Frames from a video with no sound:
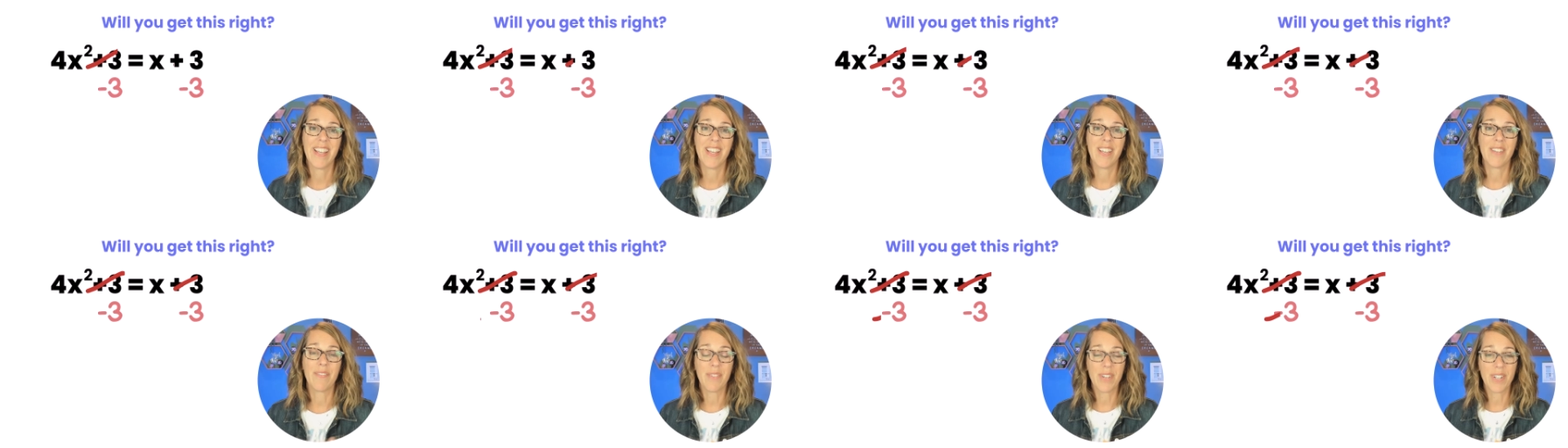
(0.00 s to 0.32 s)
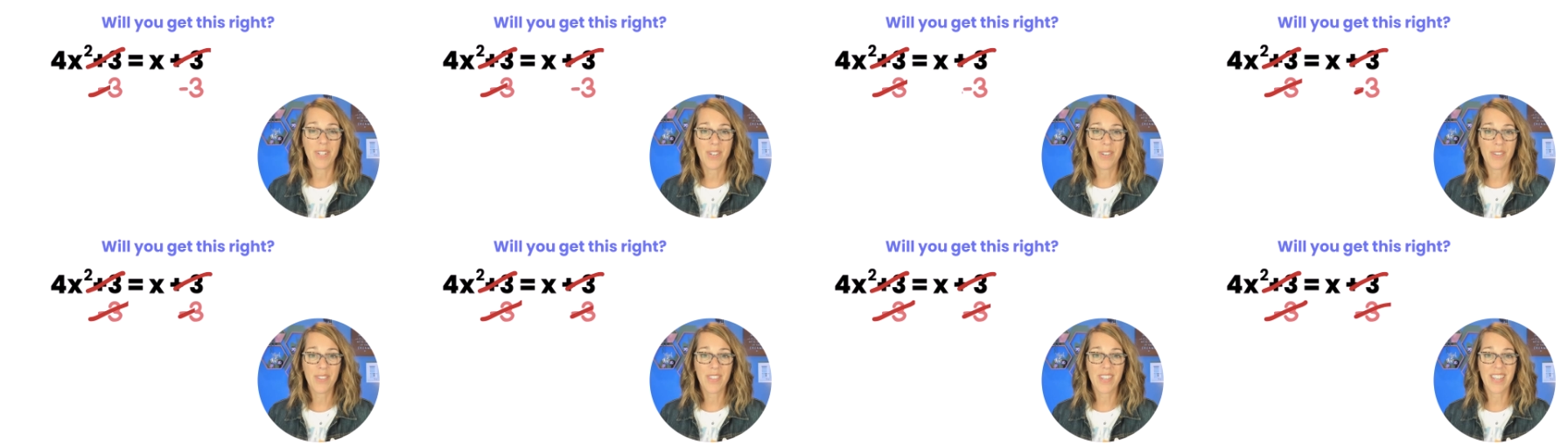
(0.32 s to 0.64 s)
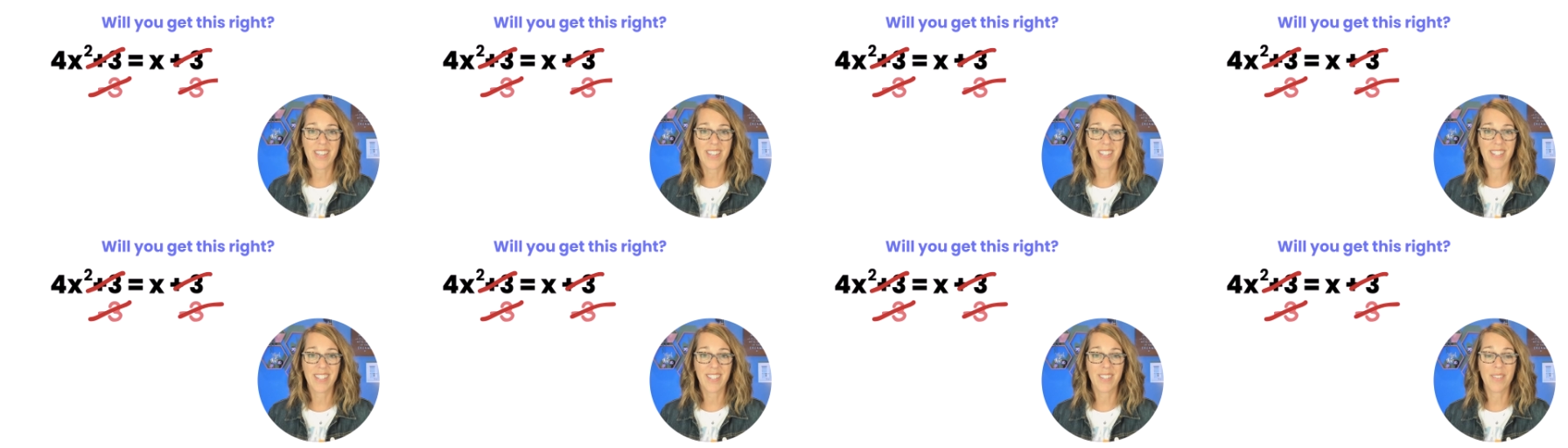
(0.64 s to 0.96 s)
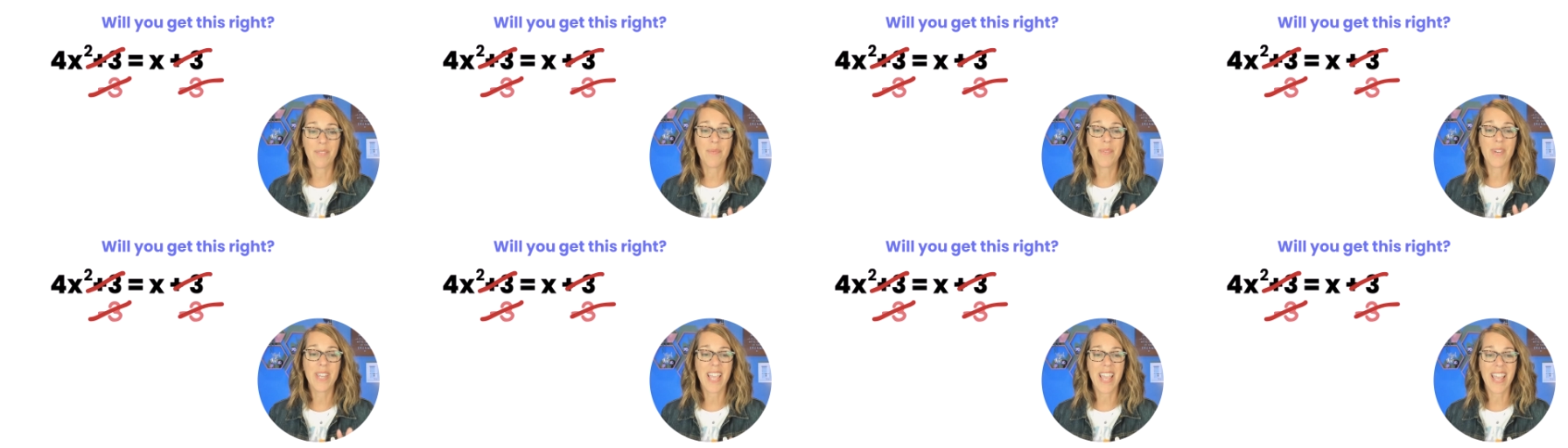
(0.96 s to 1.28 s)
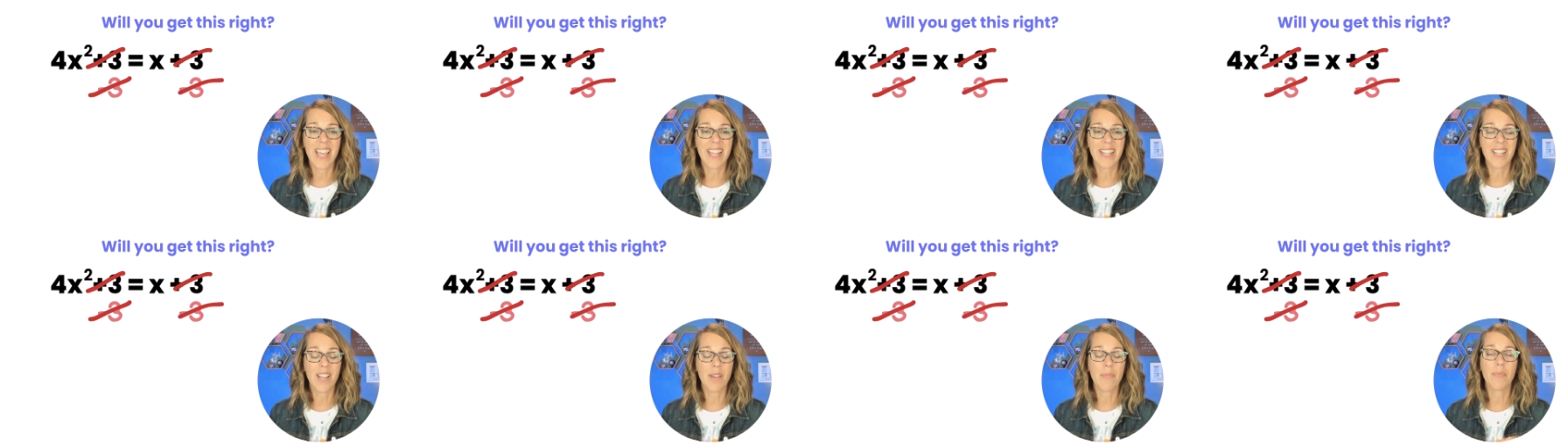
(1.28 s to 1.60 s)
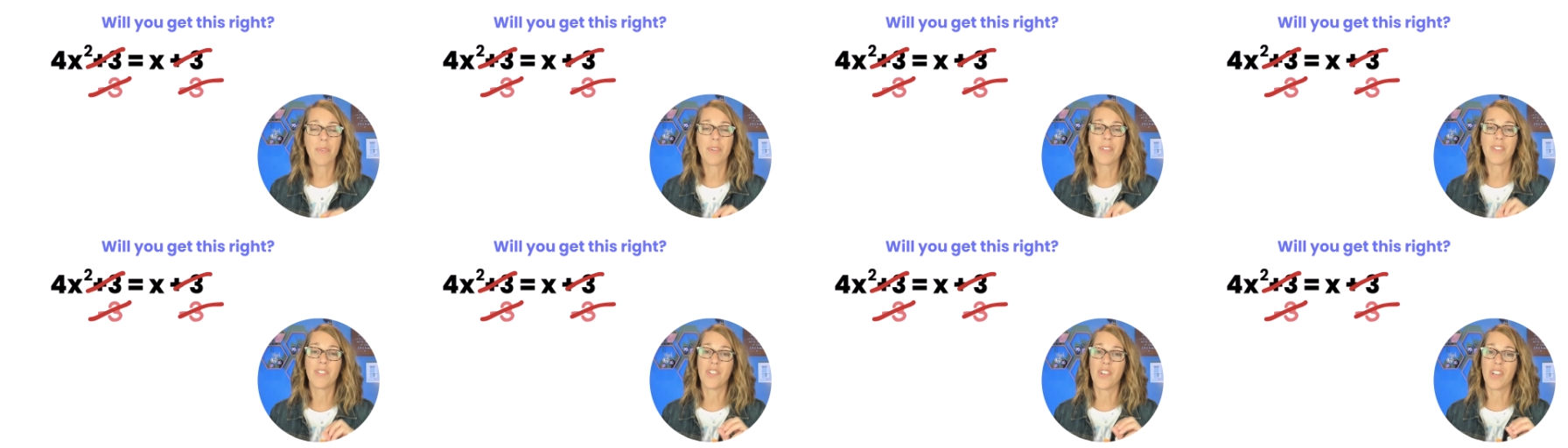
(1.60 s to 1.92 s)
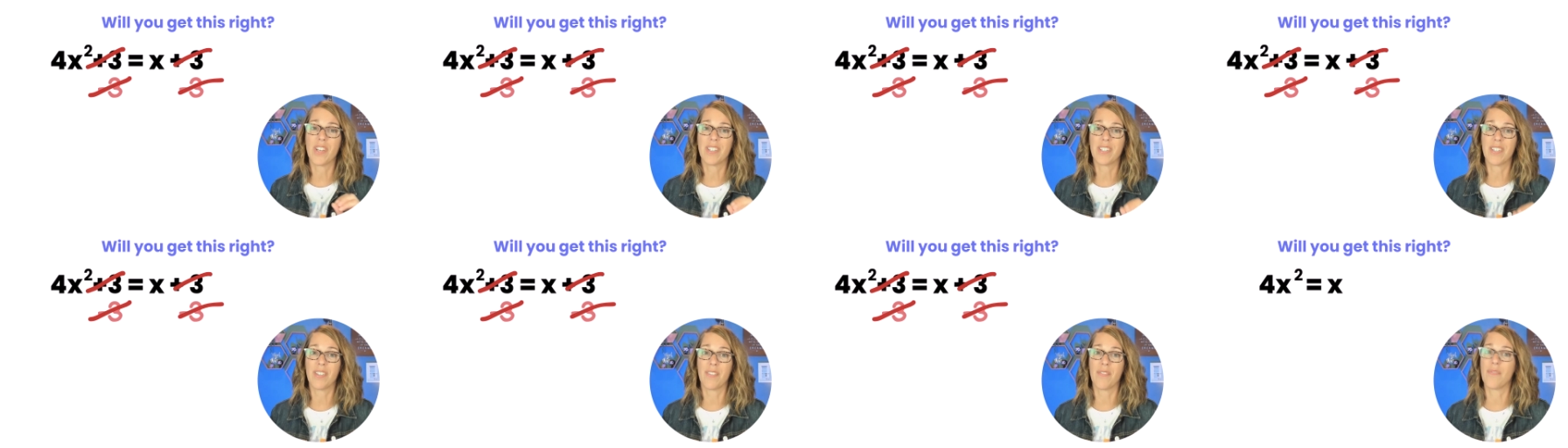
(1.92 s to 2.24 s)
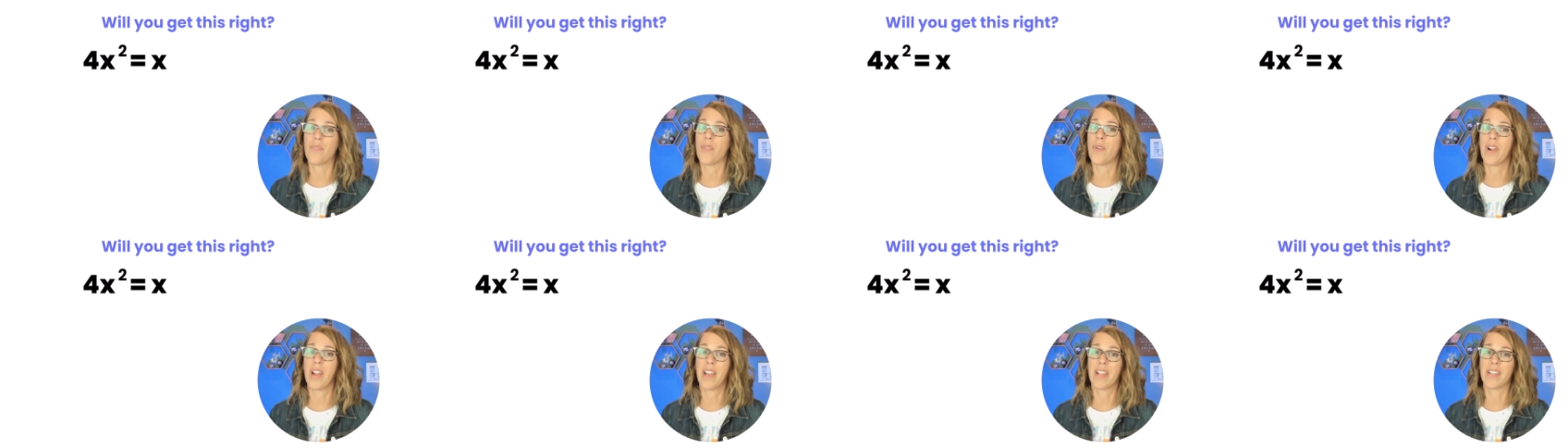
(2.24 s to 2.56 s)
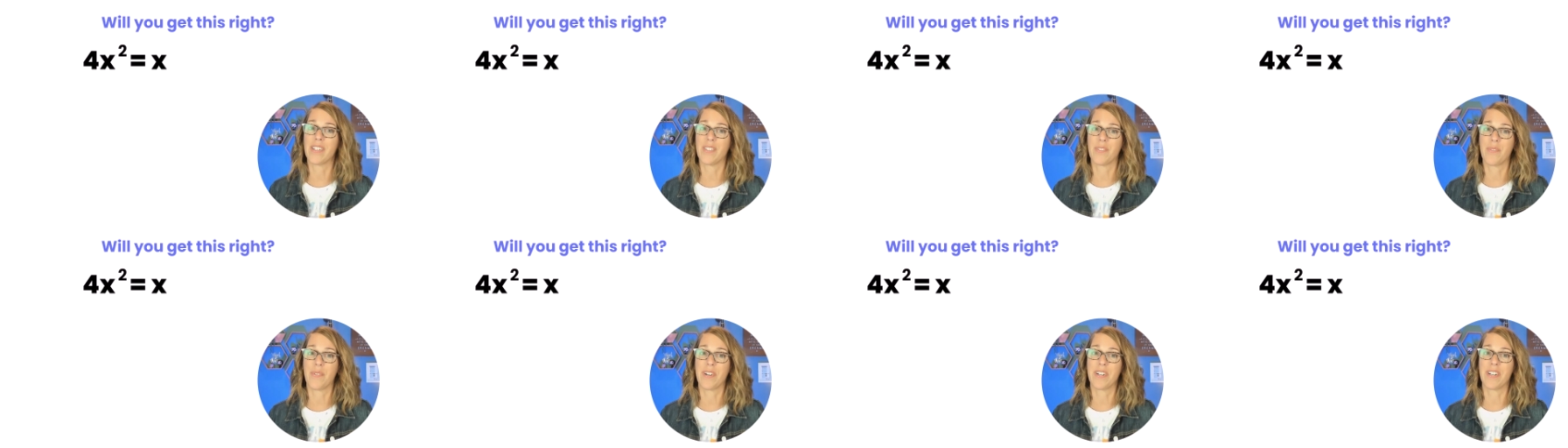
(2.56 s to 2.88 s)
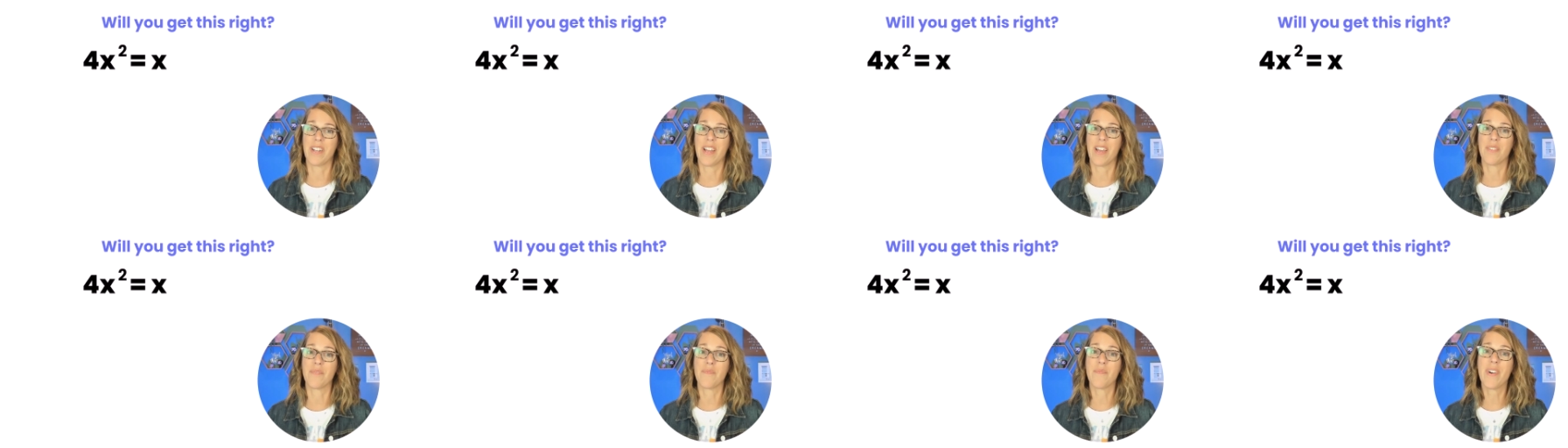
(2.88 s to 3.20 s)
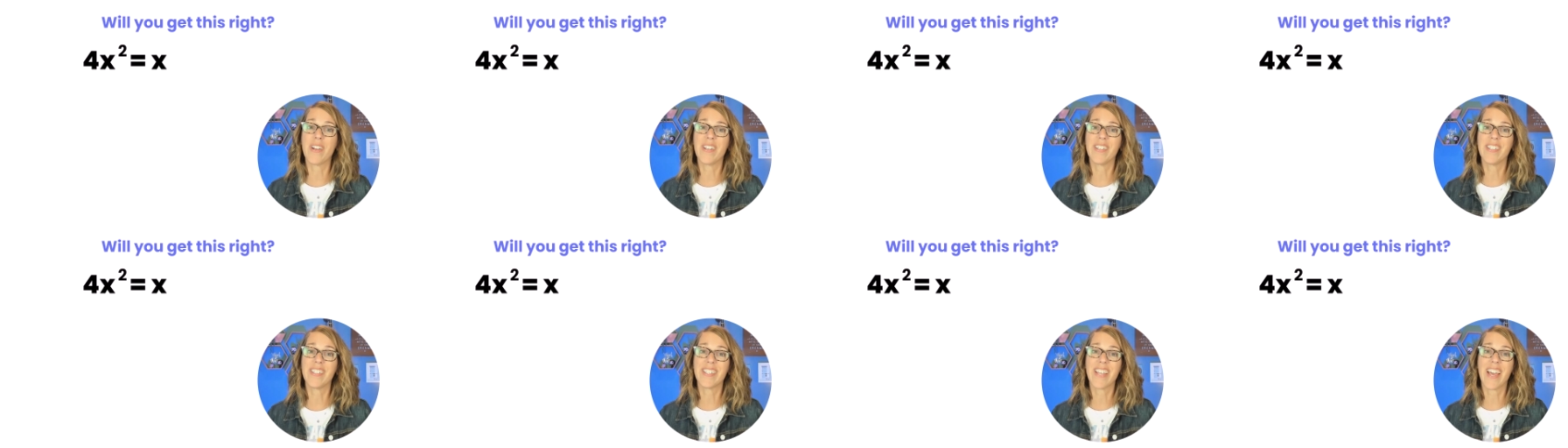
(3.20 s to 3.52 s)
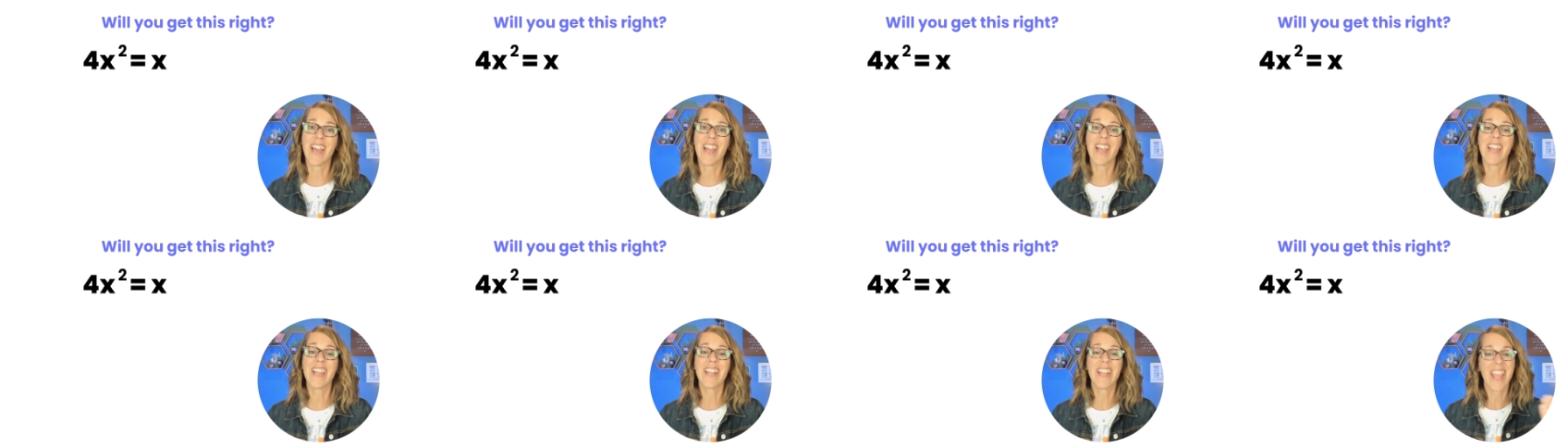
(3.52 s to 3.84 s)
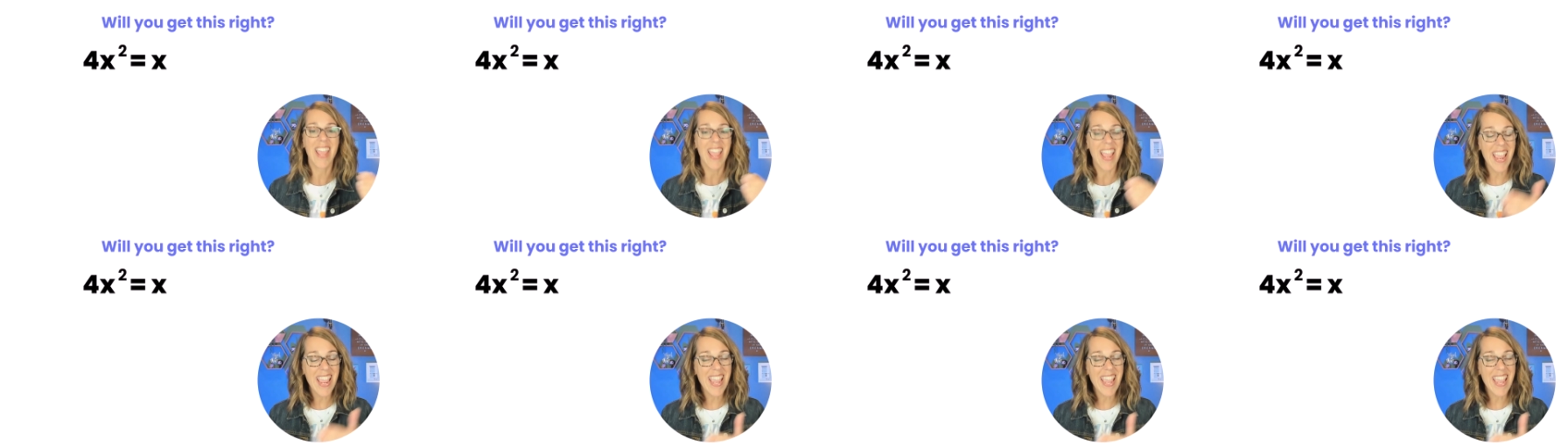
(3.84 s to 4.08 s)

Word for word: If we do this, we end up with just the 4x squared on one side